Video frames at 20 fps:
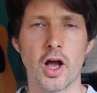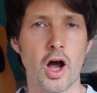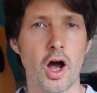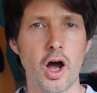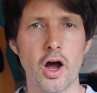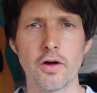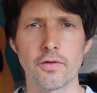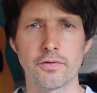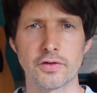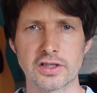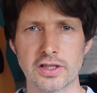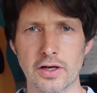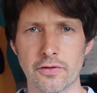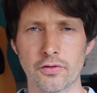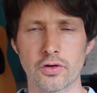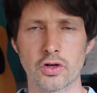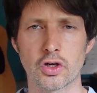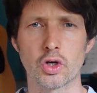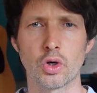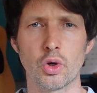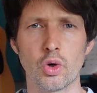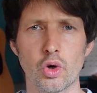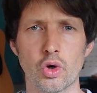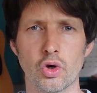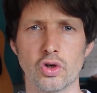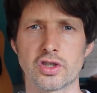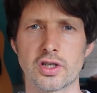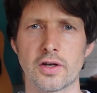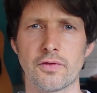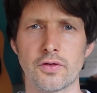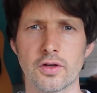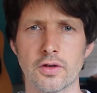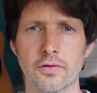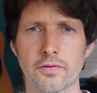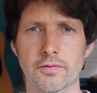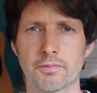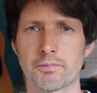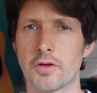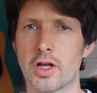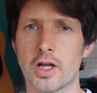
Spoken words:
over different chords. If you've